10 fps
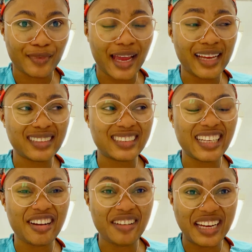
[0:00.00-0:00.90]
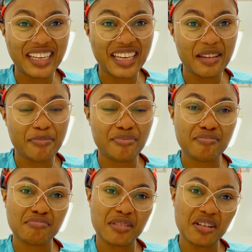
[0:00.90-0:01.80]
And generally,
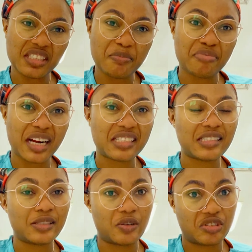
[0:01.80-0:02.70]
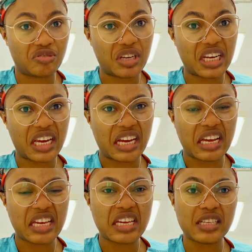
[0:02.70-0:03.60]
nursing practice in Australia
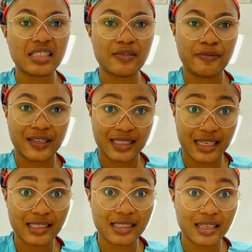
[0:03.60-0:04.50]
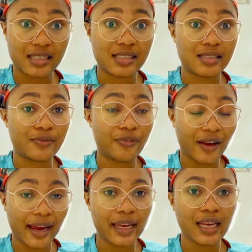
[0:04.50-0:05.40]
is fantastic. It's
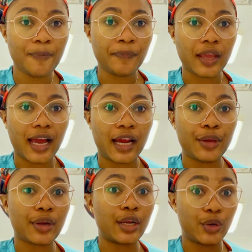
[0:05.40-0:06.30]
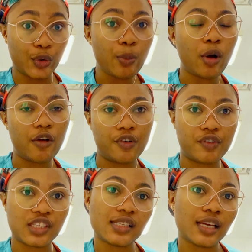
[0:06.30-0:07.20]
fine, and you can do more of a
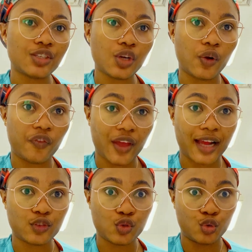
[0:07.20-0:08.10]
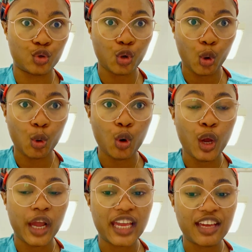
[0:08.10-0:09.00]
research on that to know
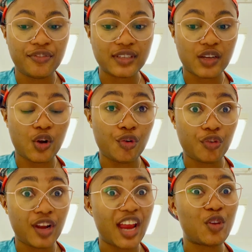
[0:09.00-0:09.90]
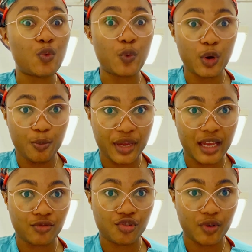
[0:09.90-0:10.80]
if it's a country that you will be
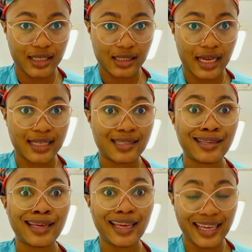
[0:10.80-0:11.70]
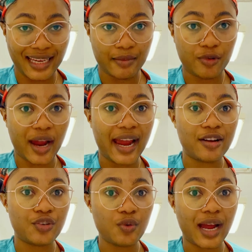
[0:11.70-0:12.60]
interested in. But I
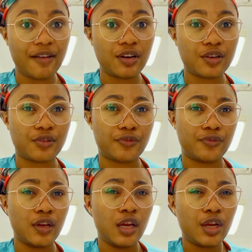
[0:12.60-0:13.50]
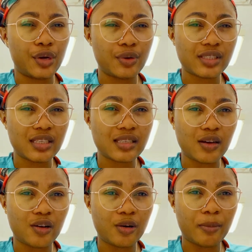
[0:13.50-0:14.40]
do have a lot of nurses
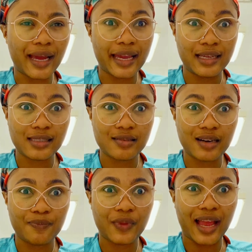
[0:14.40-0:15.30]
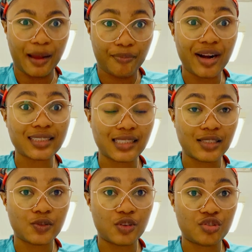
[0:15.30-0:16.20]
on my Instagram that are practicing
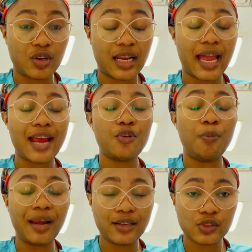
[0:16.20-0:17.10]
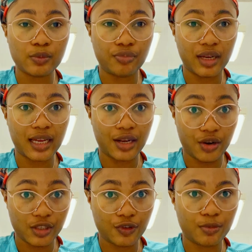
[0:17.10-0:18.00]
in Australia. I don't plan to bring a
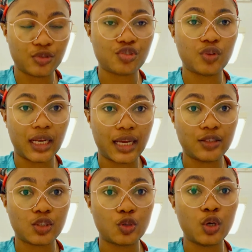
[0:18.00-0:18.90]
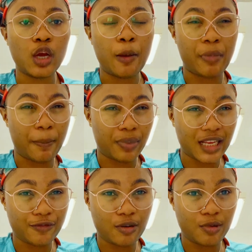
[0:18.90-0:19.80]
nurse from Australia to my
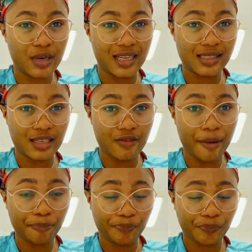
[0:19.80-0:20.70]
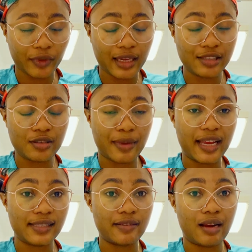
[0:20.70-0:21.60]
platform on Instagram. My
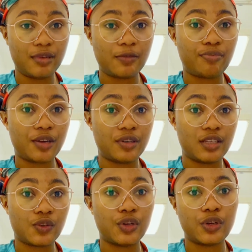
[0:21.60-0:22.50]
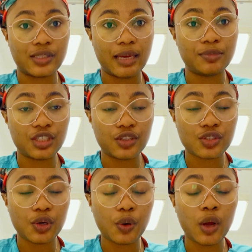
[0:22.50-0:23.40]
Instagram is private_nursemj.
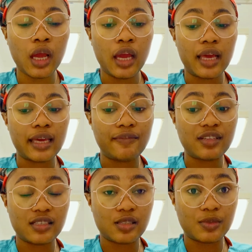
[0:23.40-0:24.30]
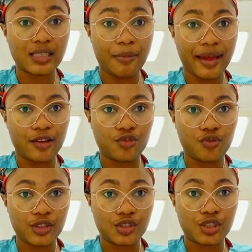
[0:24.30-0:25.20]
So if this is something that might
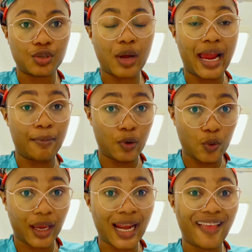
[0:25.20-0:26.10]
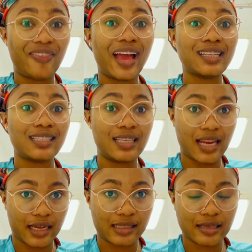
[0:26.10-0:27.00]
interest you, I am looking at that
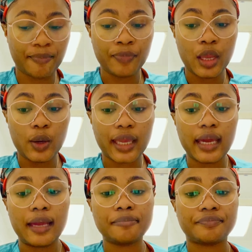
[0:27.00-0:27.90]
next. Okay.